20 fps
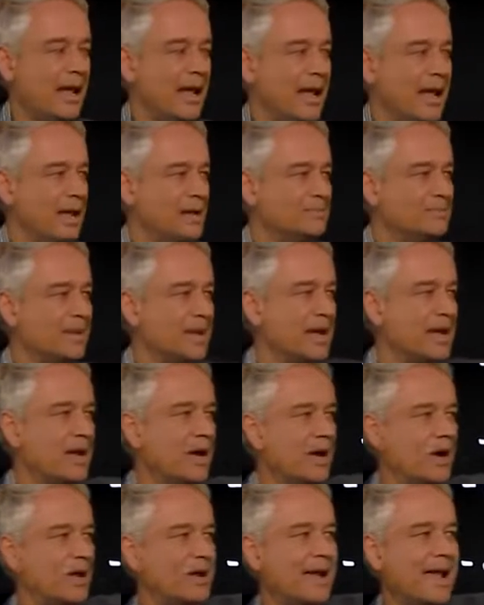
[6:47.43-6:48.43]
and by,
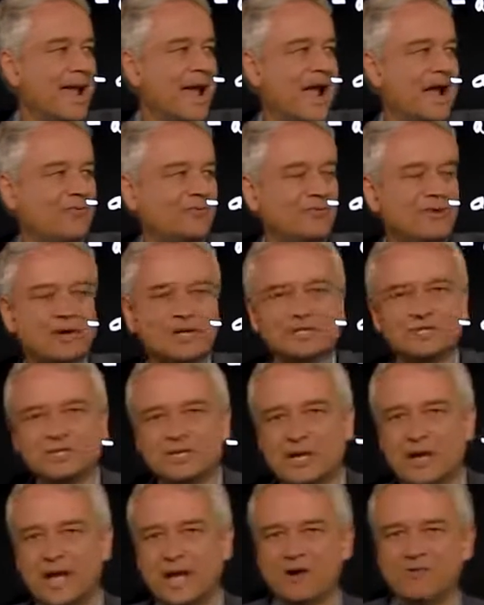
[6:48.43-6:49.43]
on
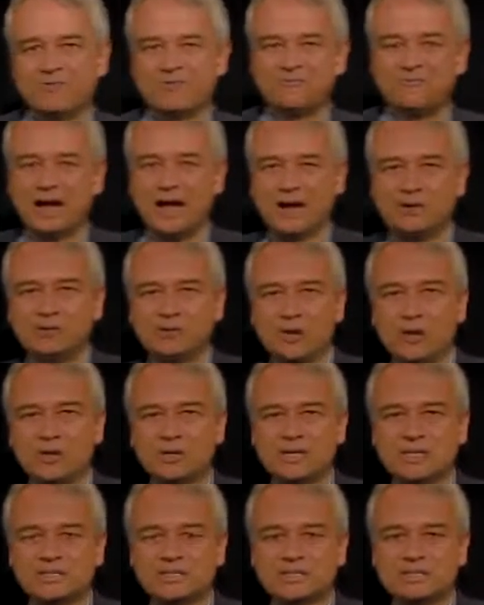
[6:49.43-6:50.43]
average, how
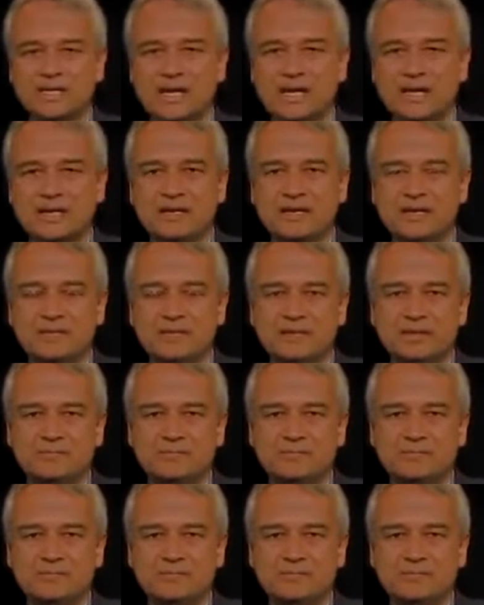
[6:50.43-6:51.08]
long does it take